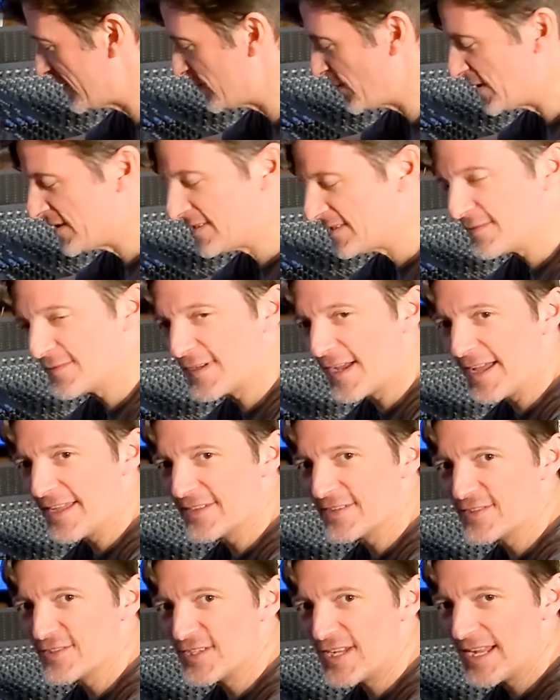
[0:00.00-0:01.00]
must have
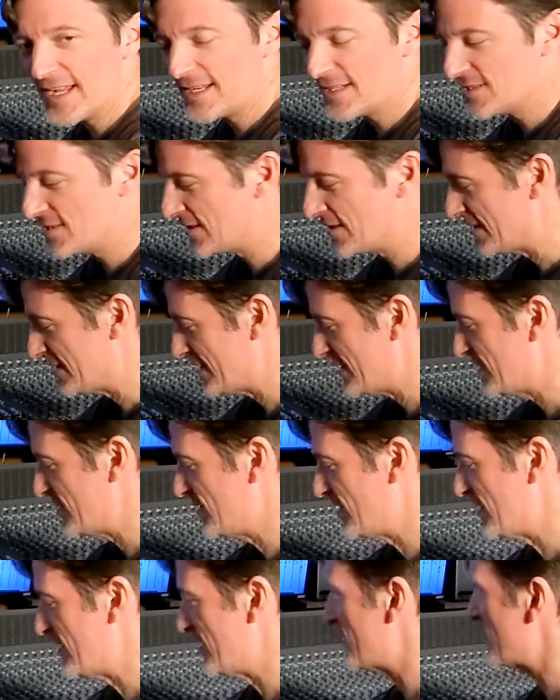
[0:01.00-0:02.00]
gotten changed because it's
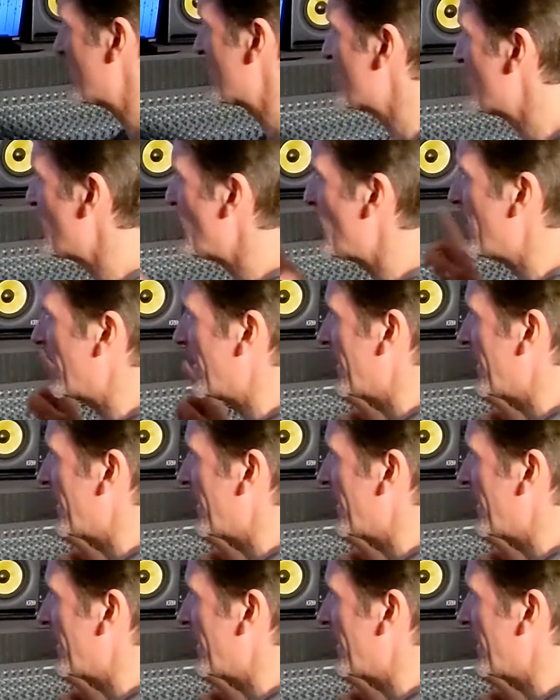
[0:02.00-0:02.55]
just destroying